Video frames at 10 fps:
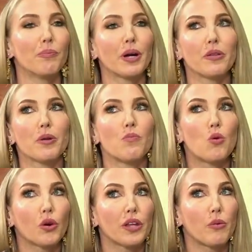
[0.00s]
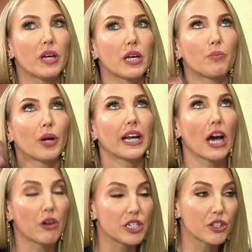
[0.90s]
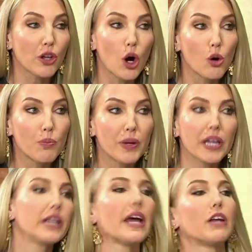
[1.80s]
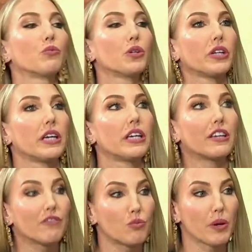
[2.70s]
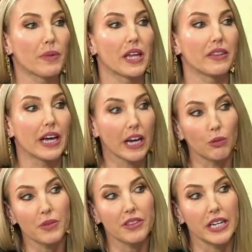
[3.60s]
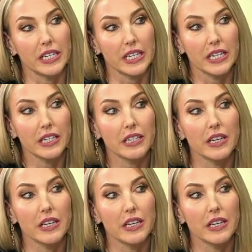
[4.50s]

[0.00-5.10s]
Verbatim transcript: But the more that we can bring it out into the open and really give women the help that they need,